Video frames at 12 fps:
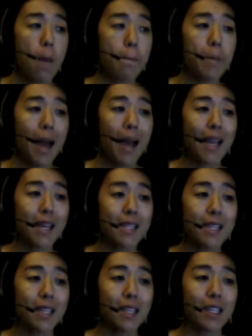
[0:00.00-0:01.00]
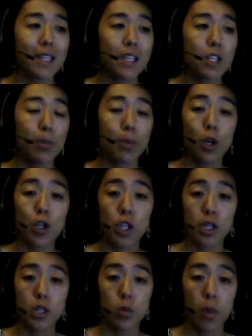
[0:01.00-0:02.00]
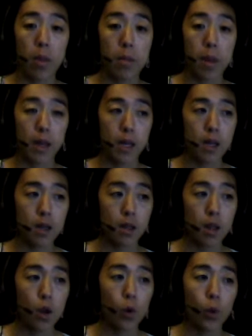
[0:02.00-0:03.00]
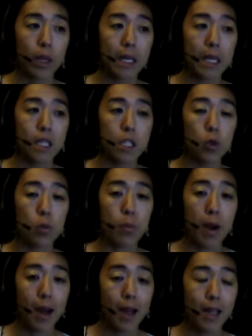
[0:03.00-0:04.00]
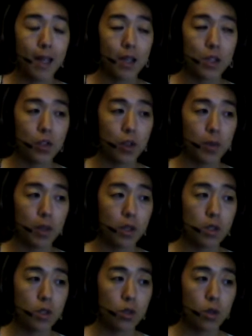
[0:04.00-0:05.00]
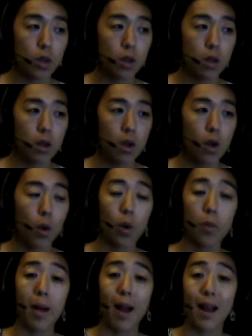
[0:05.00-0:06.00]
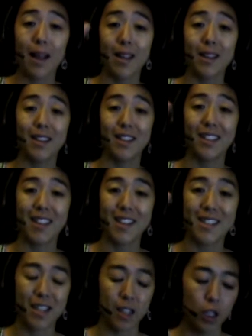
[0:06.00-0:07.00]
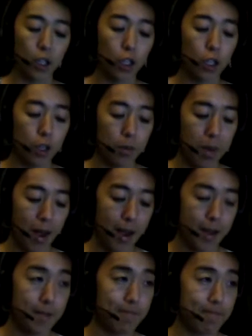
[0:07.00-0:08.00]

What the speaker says: Buy is in to purchase with money. We need to buy ice cream at the store. Or buy, as in goodbye.